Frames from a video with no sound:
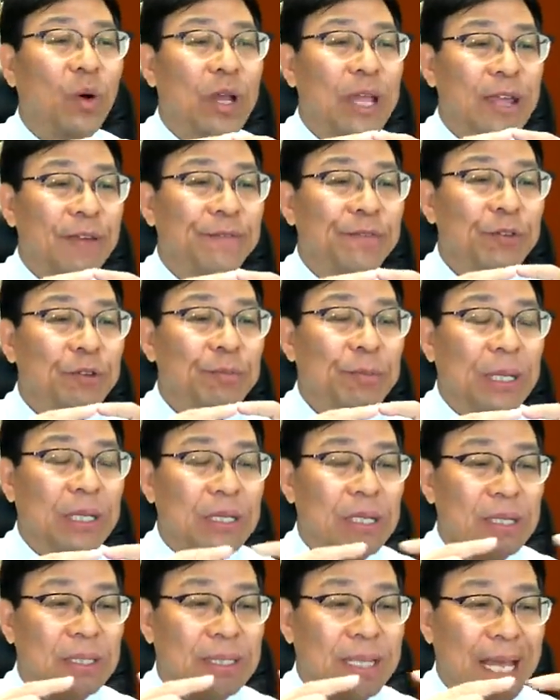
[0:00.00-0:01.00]
if you meet
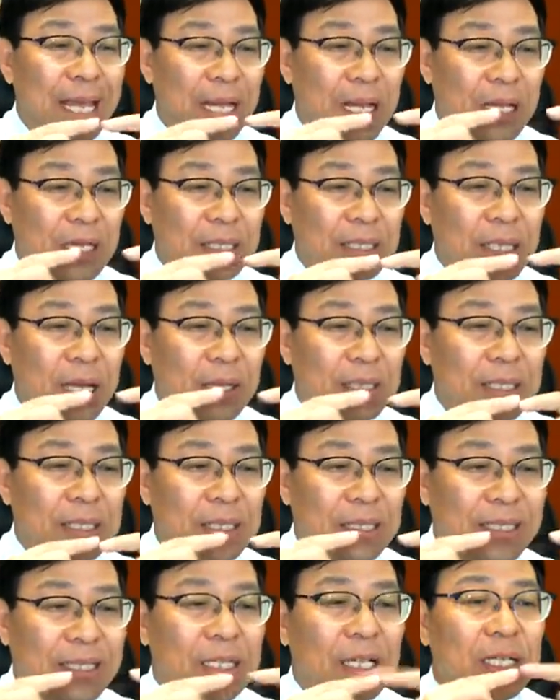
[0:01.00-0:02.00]
a
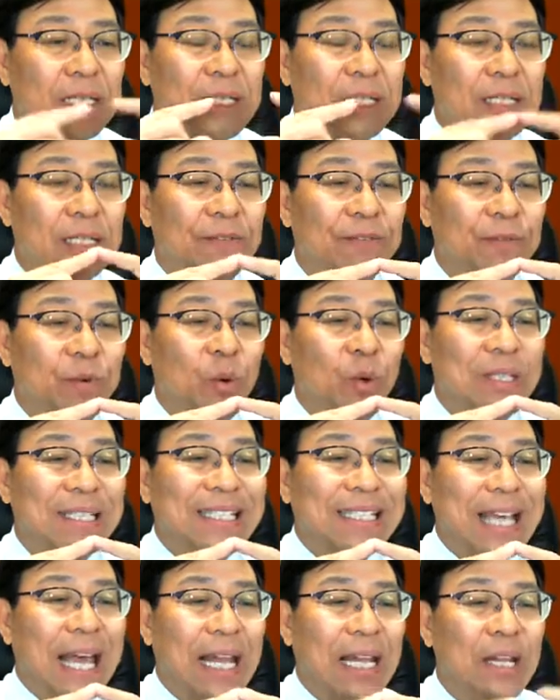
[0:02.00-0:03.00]
certain for
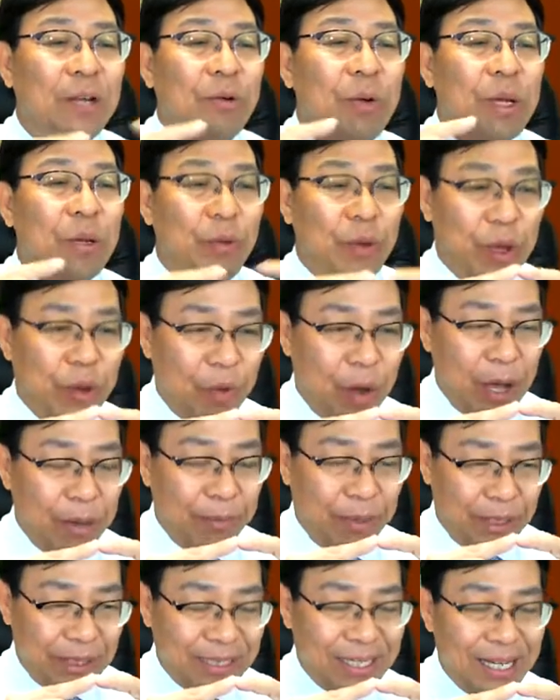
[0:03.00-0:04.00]
salary
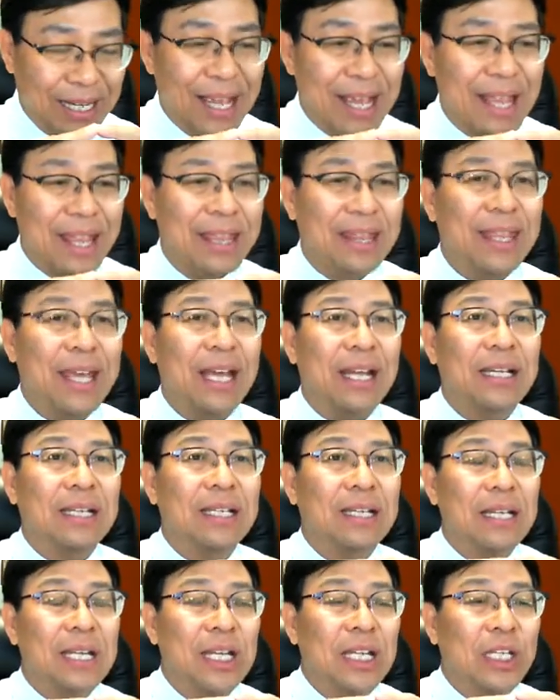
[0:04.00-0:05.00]
requirement,
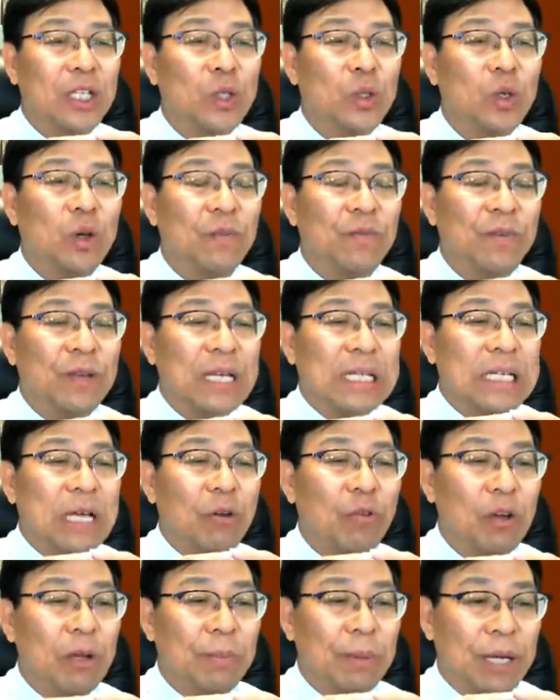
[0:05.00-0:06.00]
then your visa
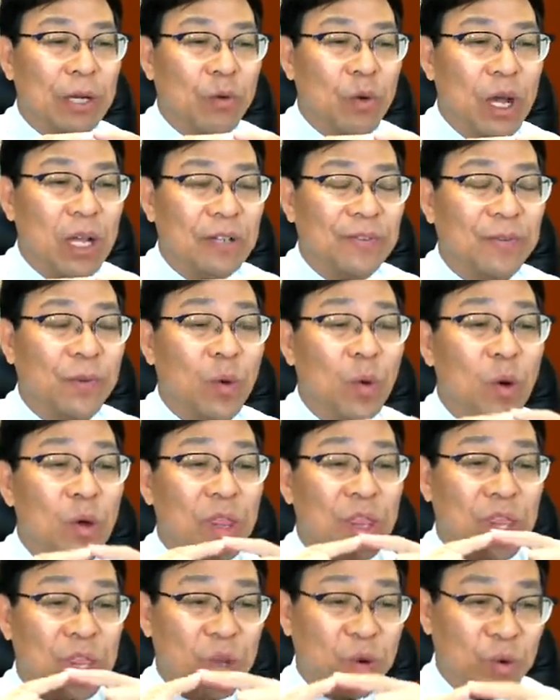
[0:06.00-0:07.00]
will be granted for
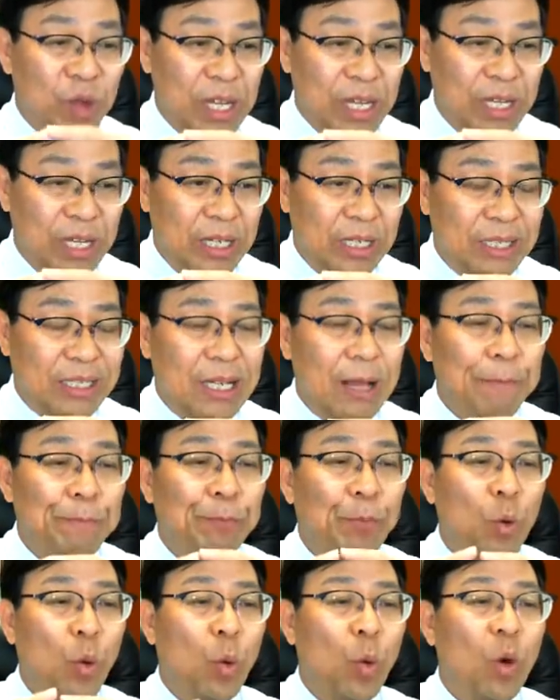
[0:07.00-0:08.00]
3 years
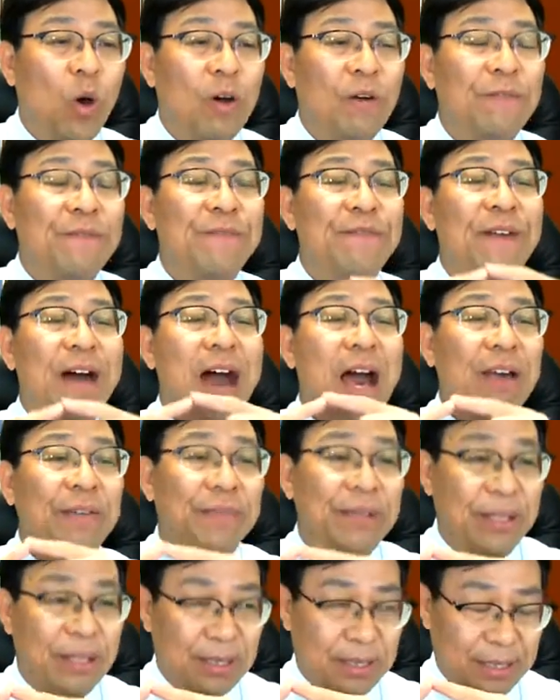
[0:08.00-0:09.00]
or 5
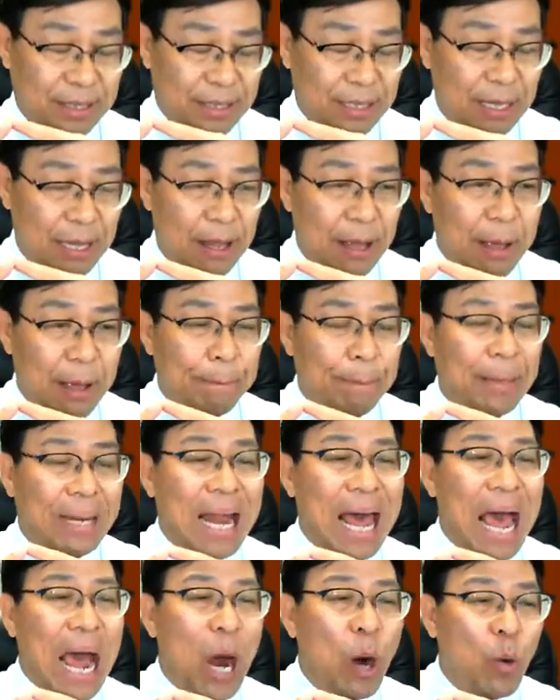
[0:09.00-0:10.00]
years. But
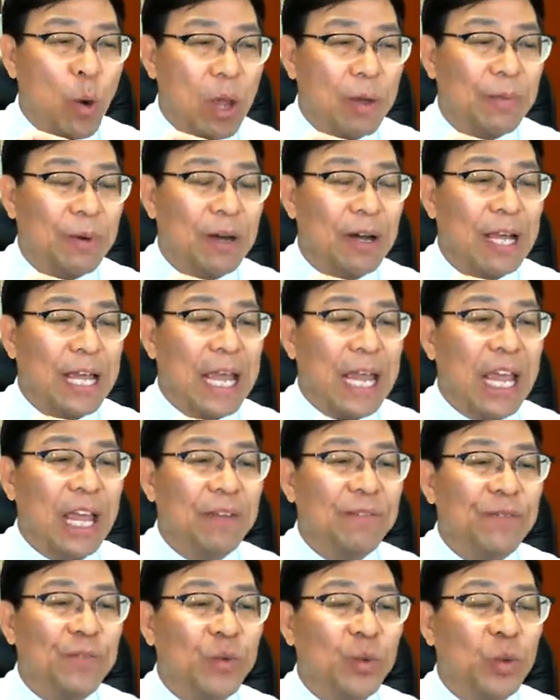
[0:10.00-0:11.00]
however,
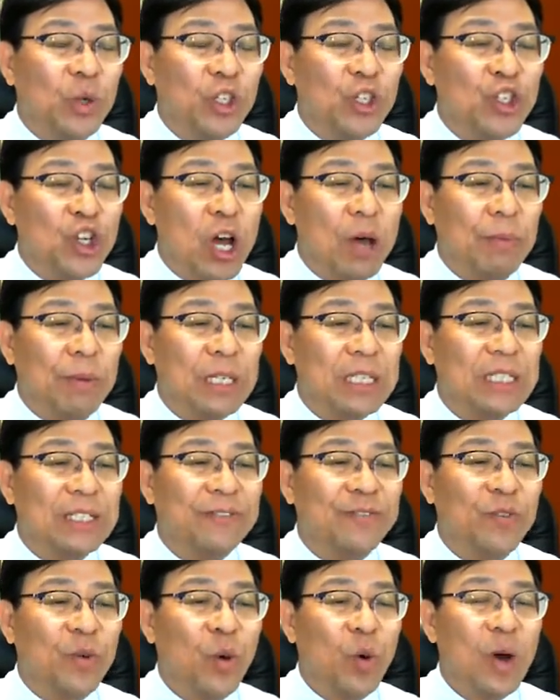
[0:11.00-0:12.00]
if your job
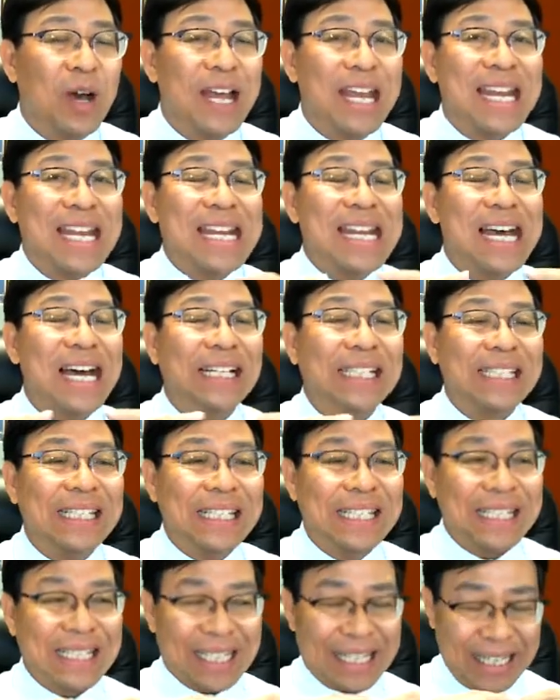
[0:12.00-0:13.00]
is for
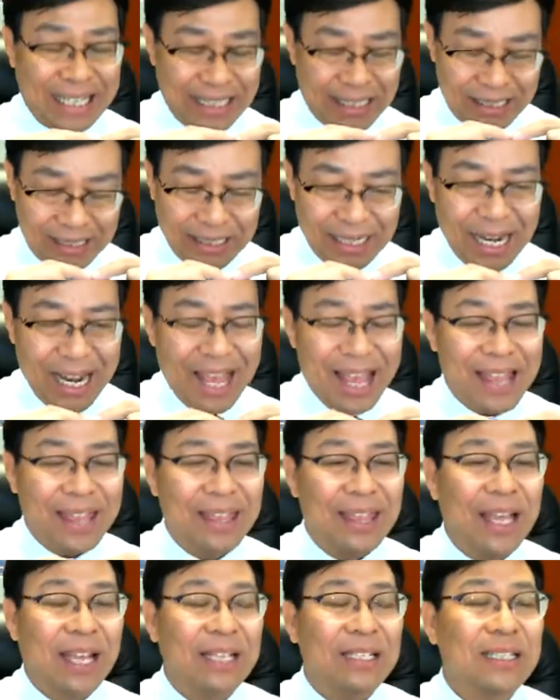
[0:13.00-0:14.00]
non-skilled,
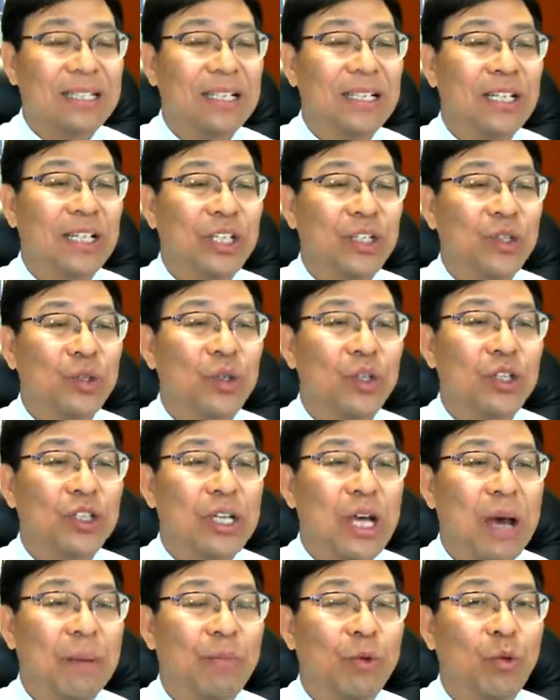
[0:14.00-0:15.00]
then your
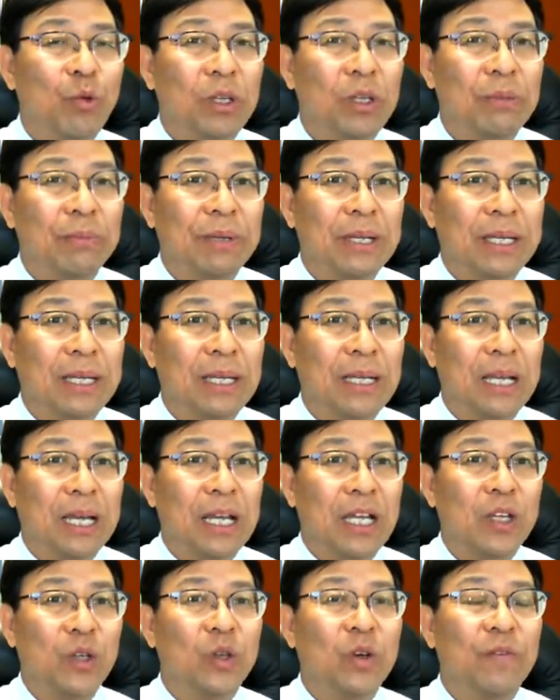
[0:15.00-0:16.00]
job will be
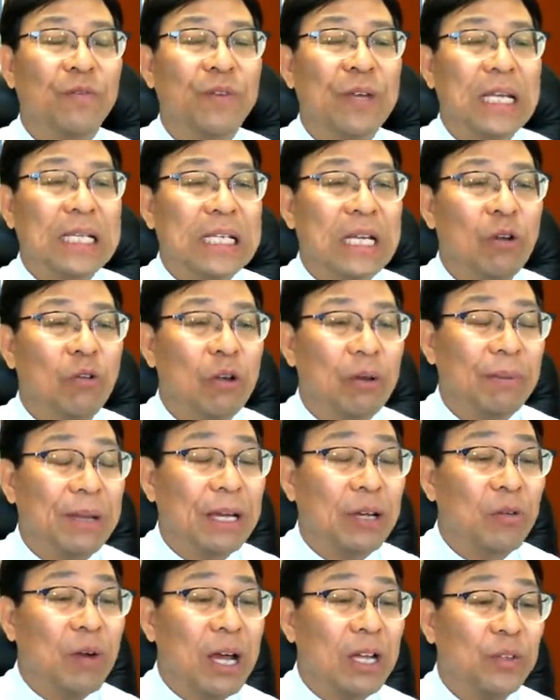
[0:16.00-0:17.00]
your visa will be
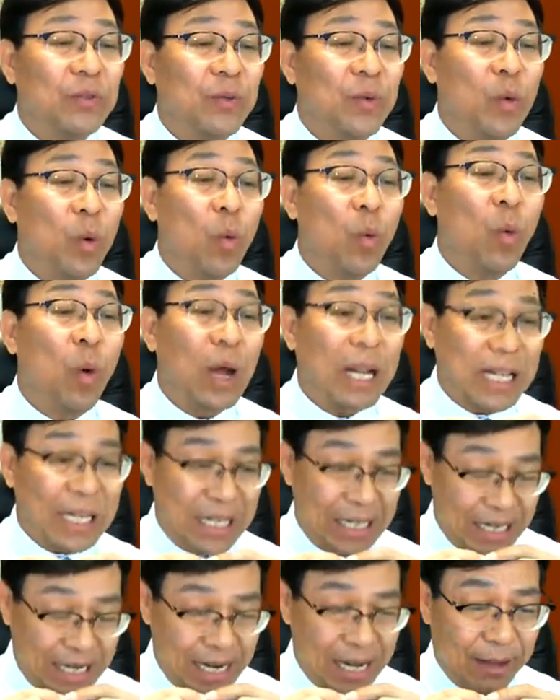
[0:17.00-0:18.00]
granted for 1
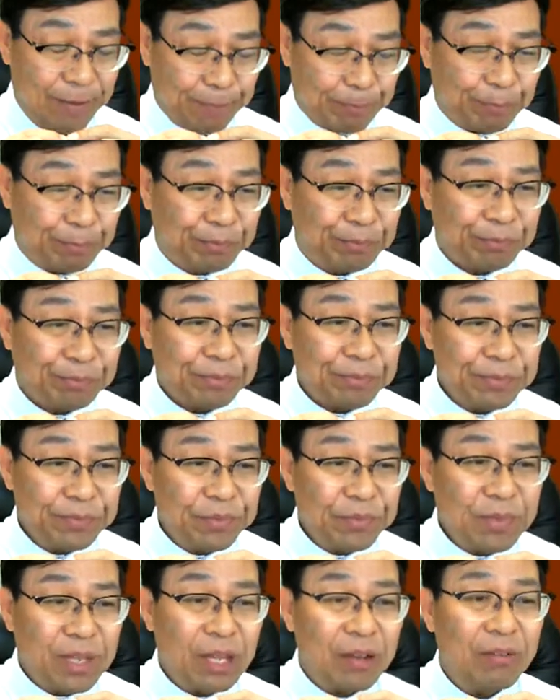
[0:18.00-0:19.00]
year,
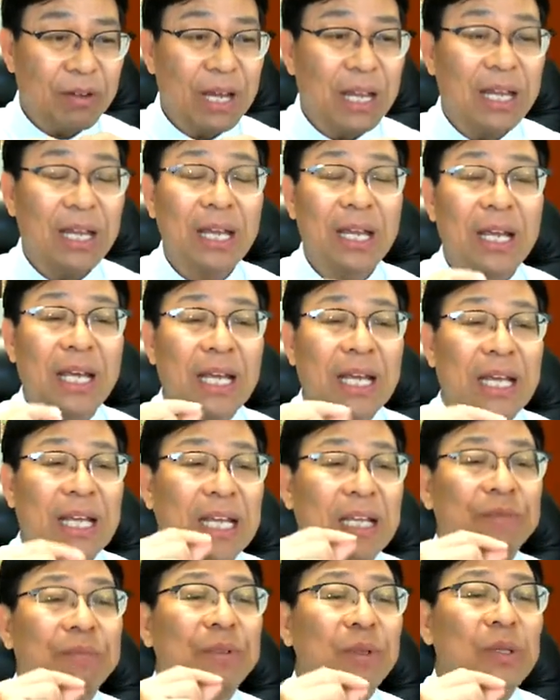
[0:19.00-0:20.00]
right?
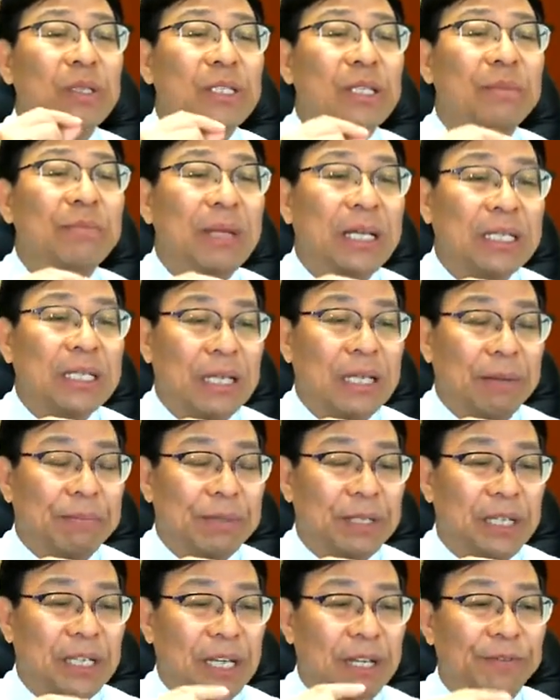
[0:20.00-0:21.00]
Even though some
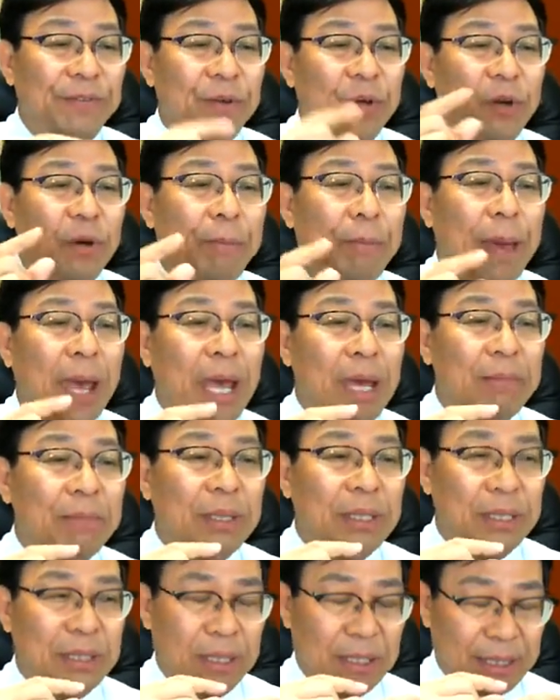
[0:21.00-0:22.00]
exception, if your
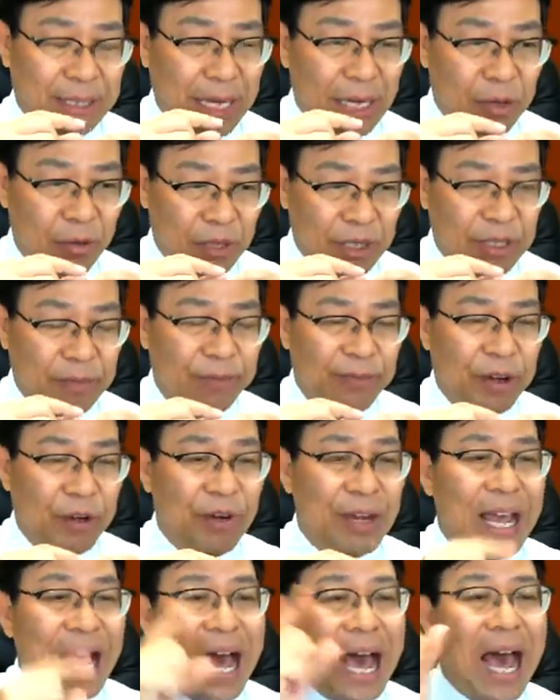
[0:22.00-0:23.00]
payment salary is
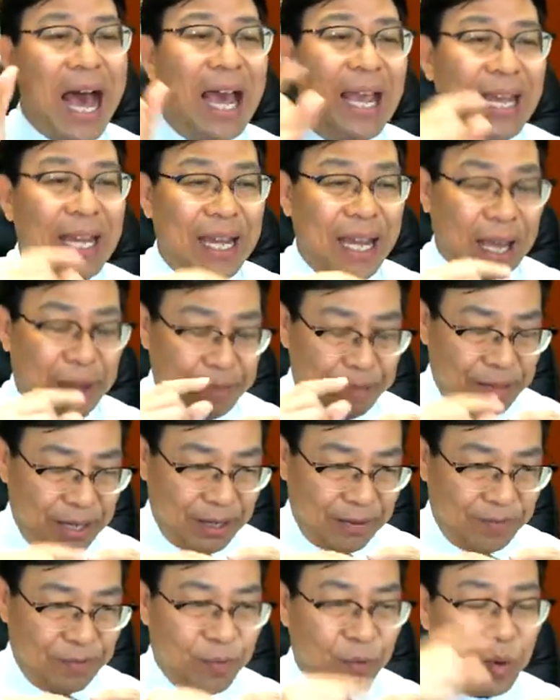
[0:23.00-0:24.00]
very high, can
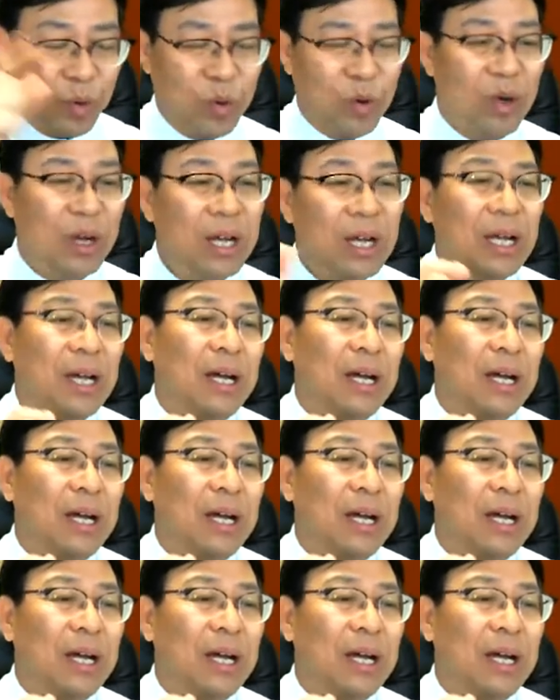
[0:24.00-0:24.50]
be for